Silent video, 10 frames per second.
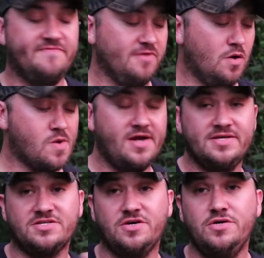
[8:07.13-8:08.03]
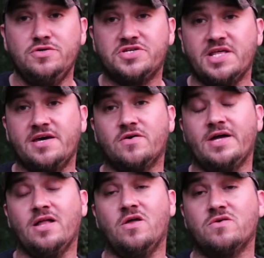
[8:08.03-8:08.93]
Flow rate is a huge thing on
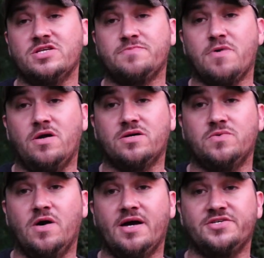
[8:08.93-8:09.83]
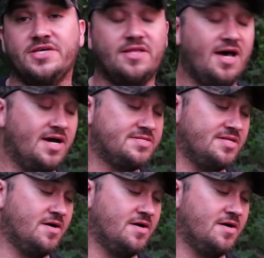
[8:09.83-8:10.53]
how long this product will actually last.